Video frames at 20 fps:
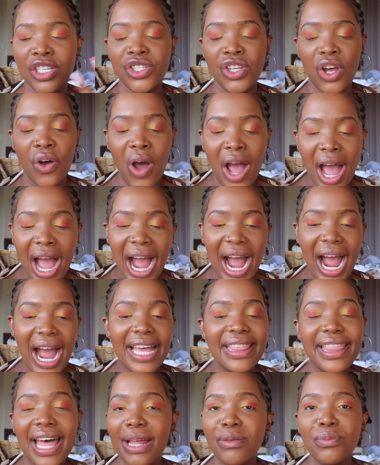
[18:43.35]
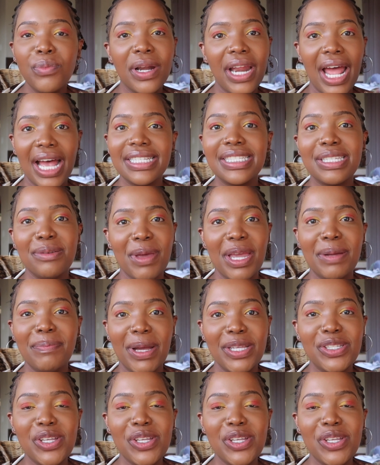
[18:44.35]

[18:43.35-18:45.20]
So that one has to make my